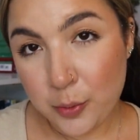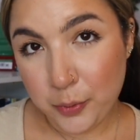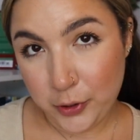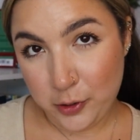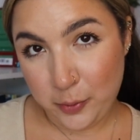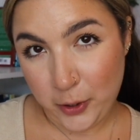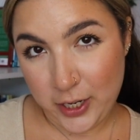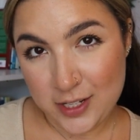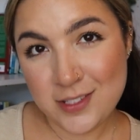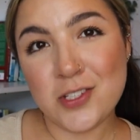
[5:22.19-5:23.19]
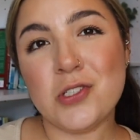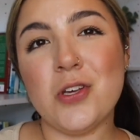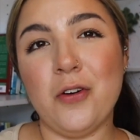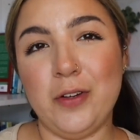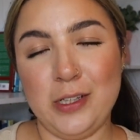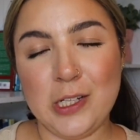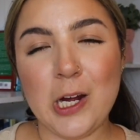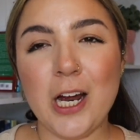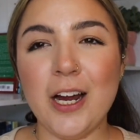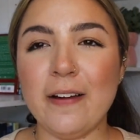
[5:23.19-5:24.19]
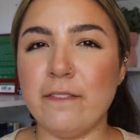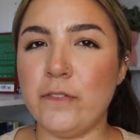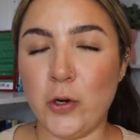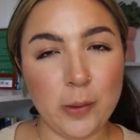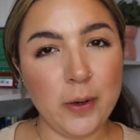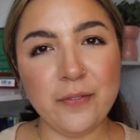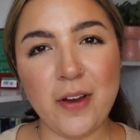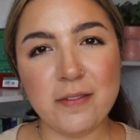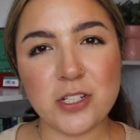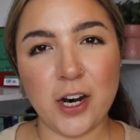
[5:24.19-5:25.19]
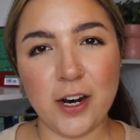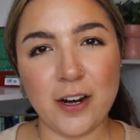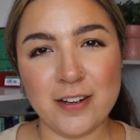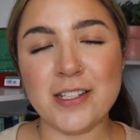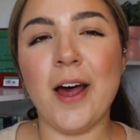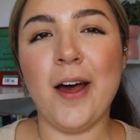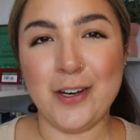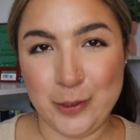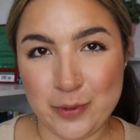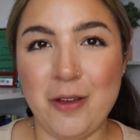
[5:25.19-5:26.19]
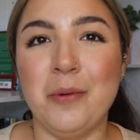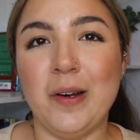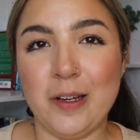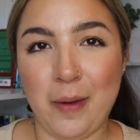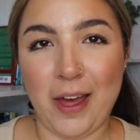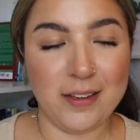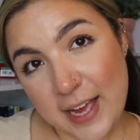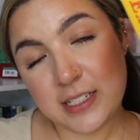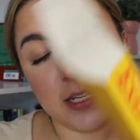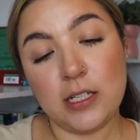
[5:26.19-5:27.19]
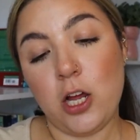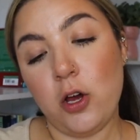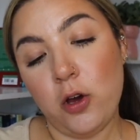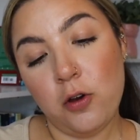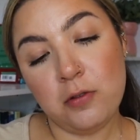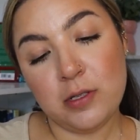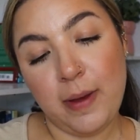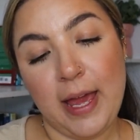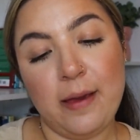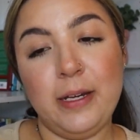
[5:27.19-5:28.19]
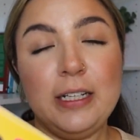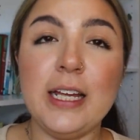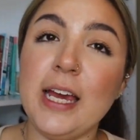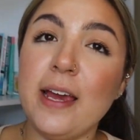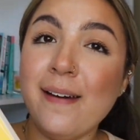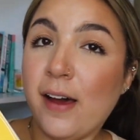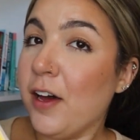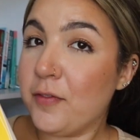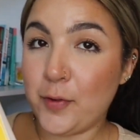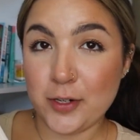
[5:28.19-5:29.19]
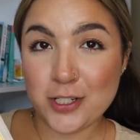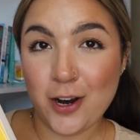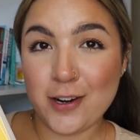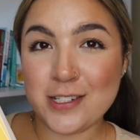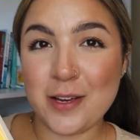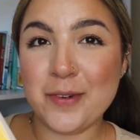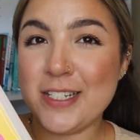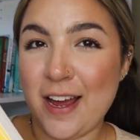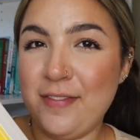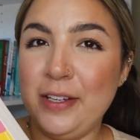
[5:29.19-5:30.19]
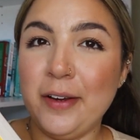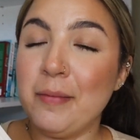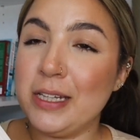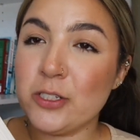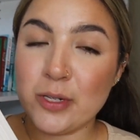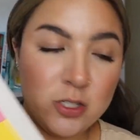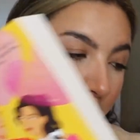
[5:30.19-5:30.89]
Brutal Prince, Sophie Lark, 4.5 stars, 100% would recommend. X's and O's by Amy Lee, 4 stars and would definitely recommend this one as